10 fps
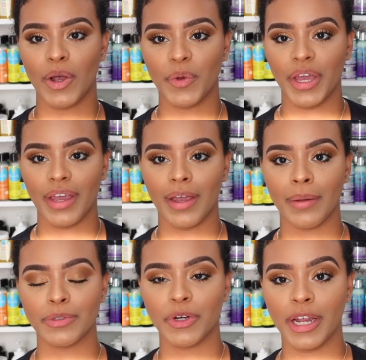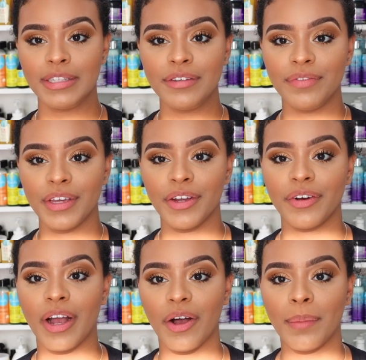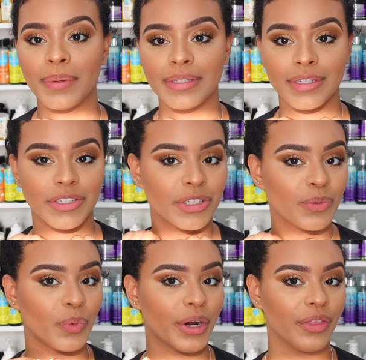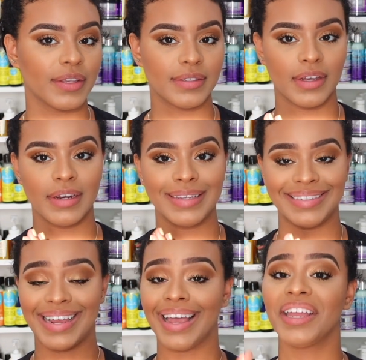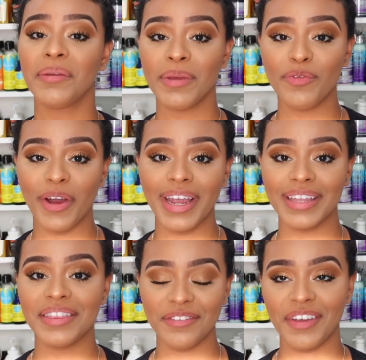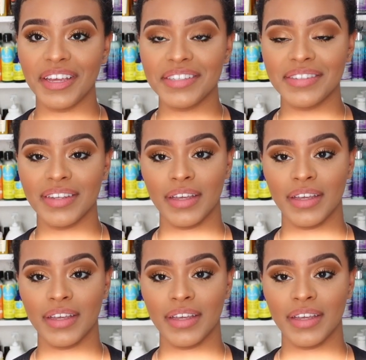Okay, I'm trying to figure out a position where the sun is not hitting me right in the face.